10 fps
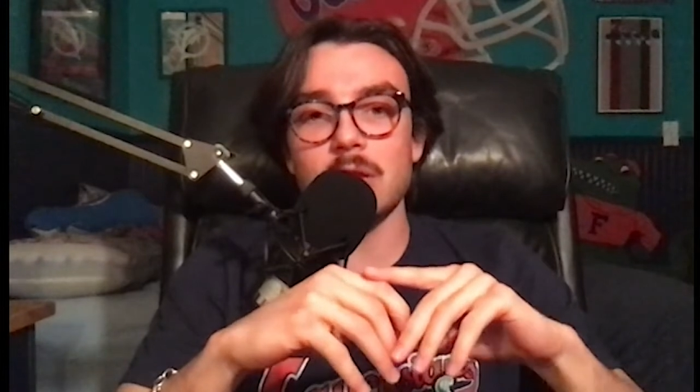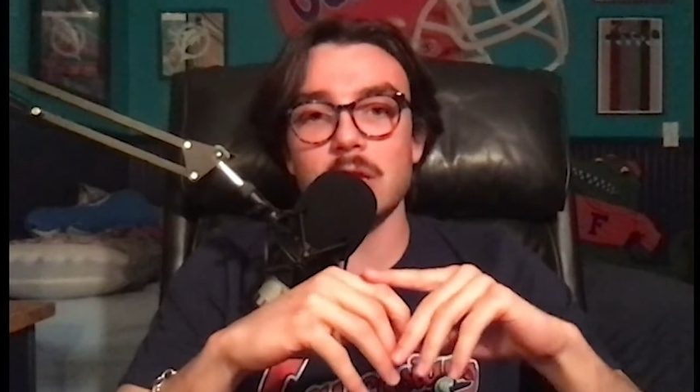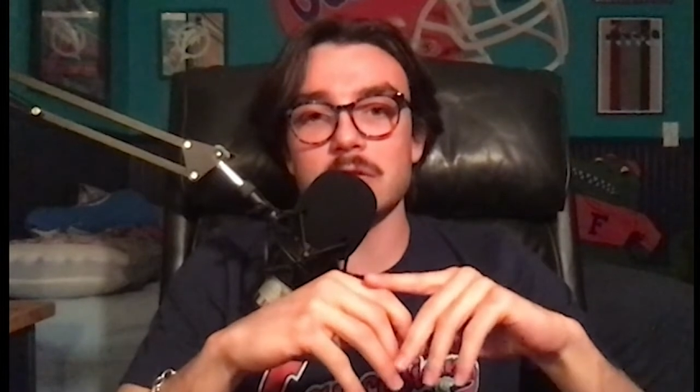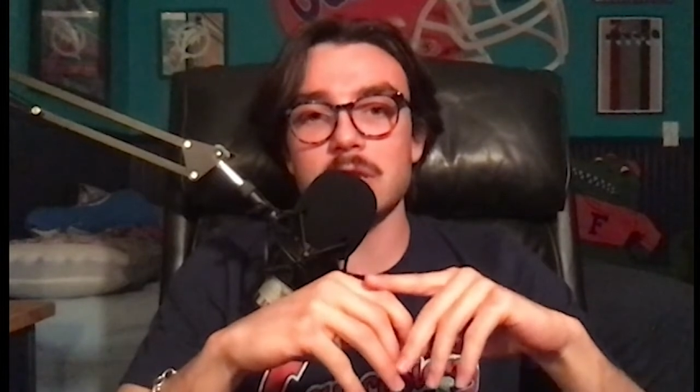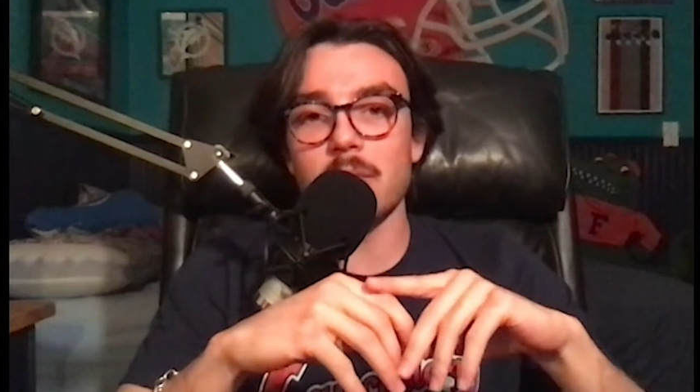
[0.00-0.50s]
the
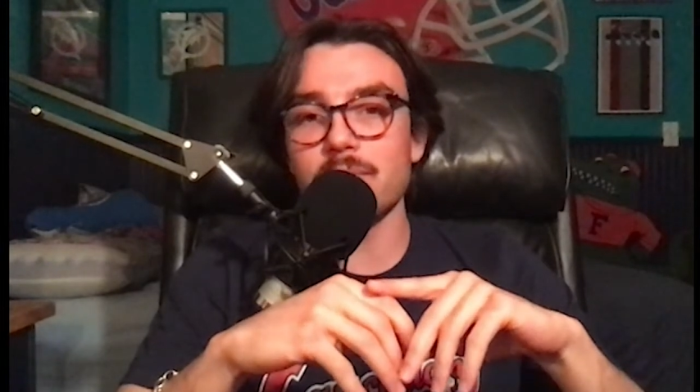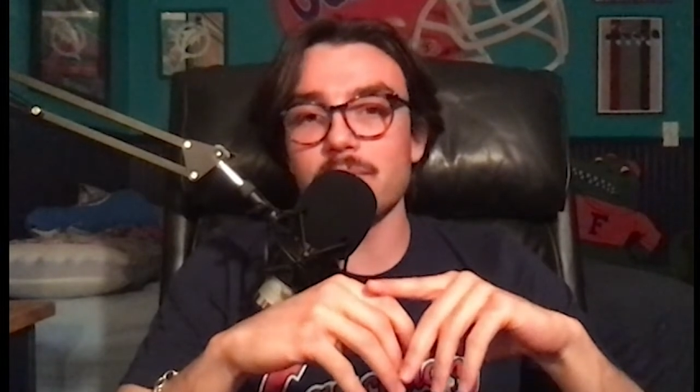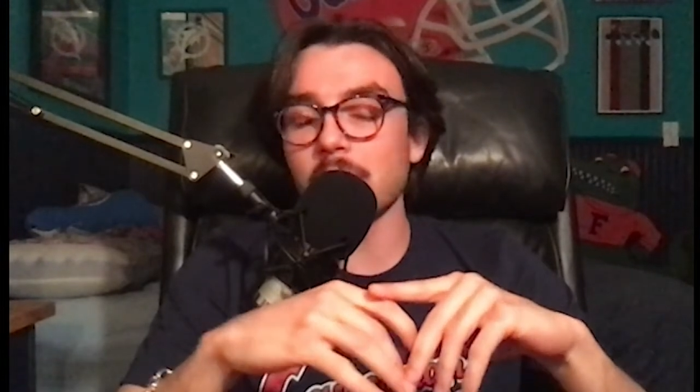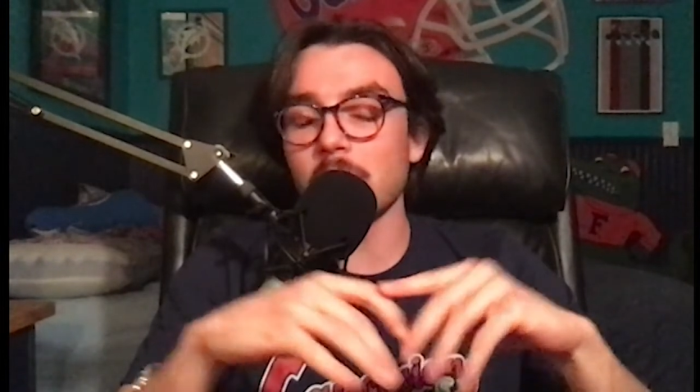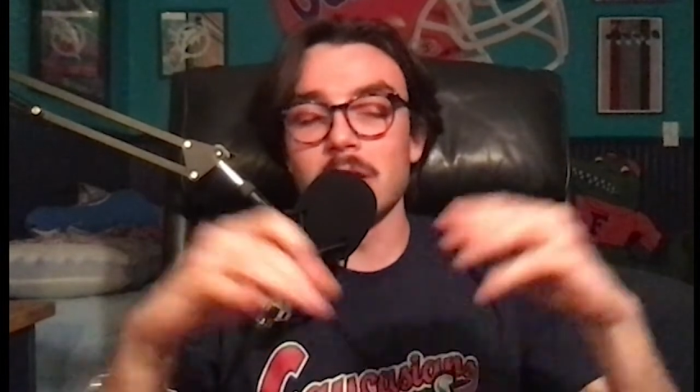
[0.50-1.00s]
things that
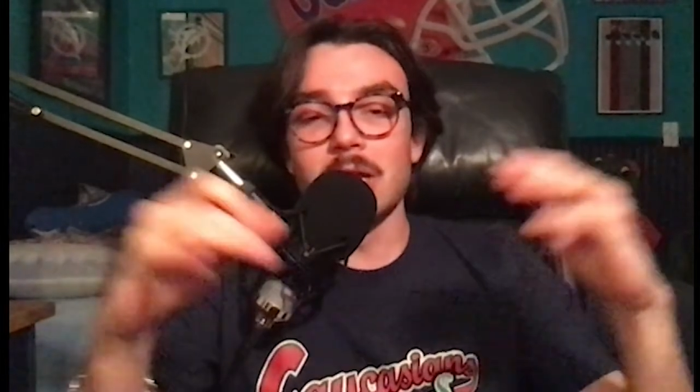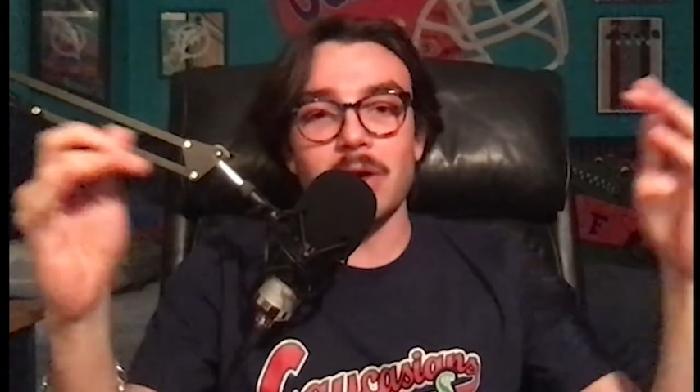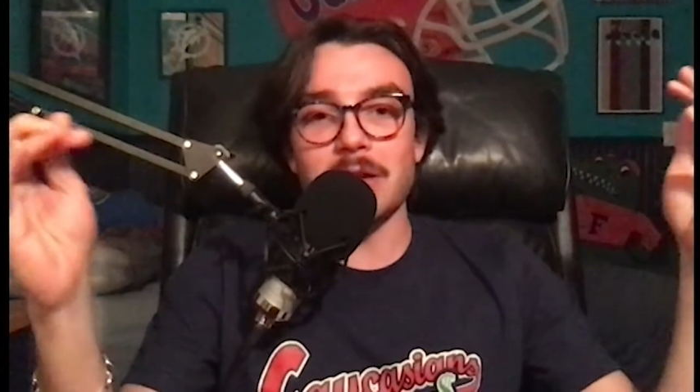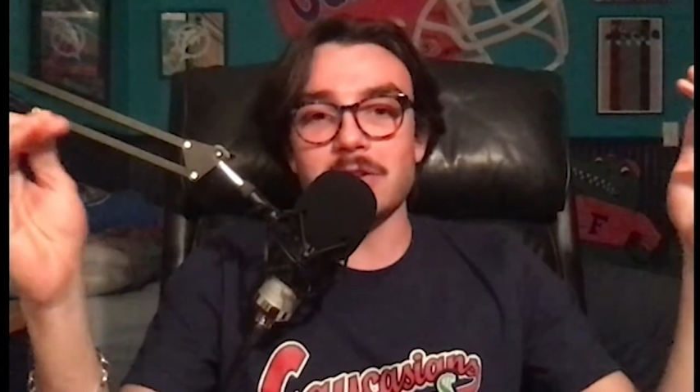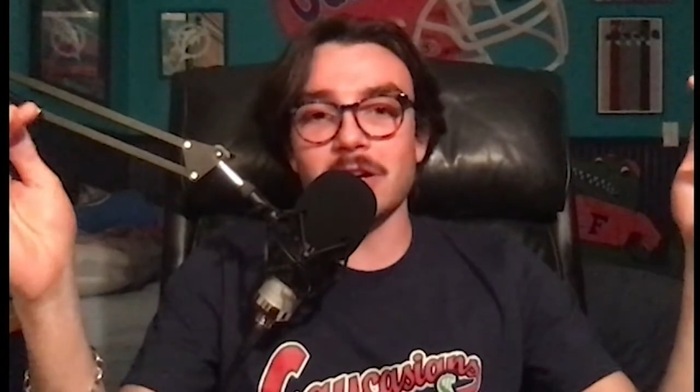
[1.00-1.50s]
you know
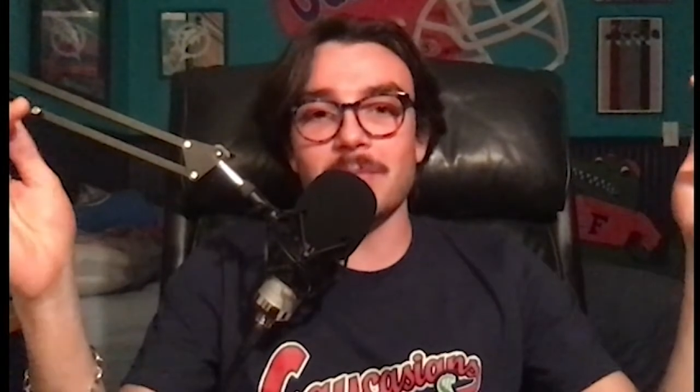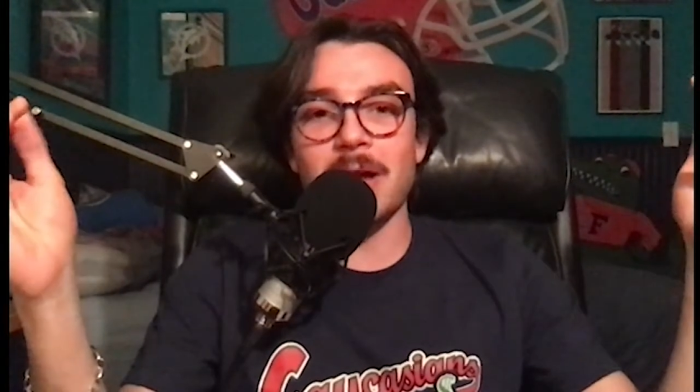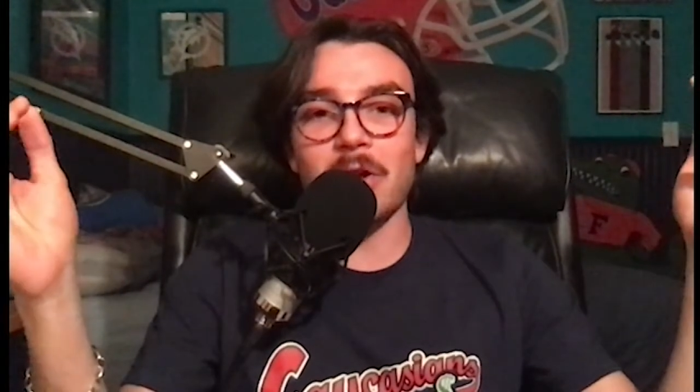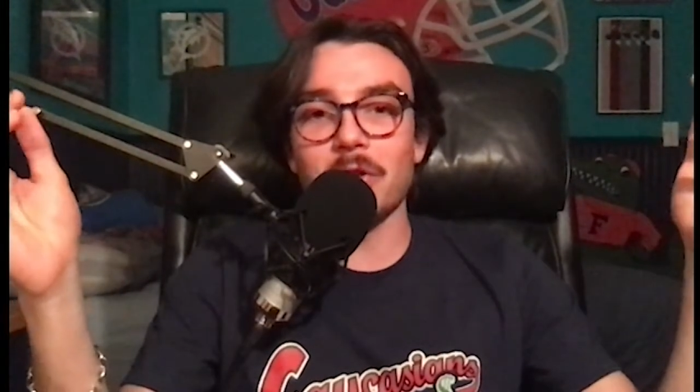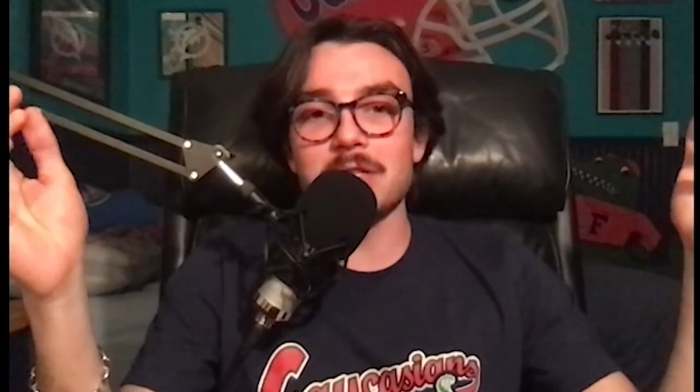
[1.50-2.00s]
i talk
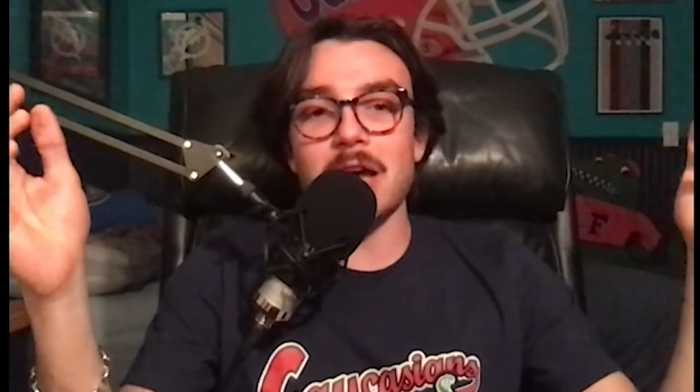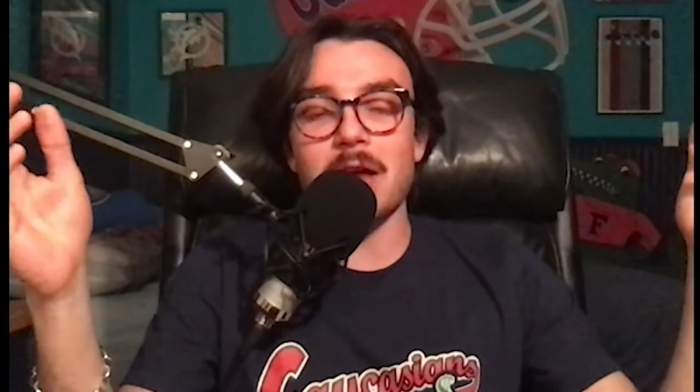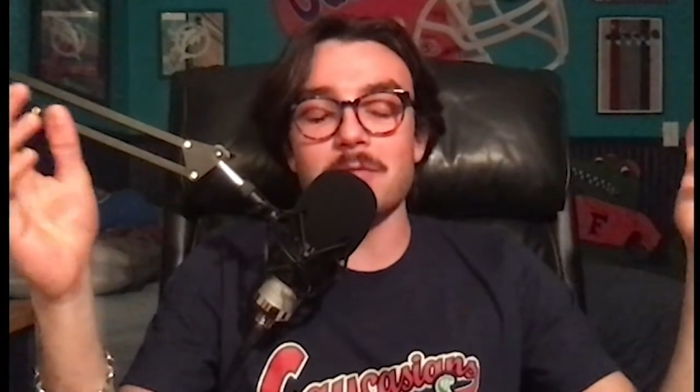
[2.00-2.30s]
about all the time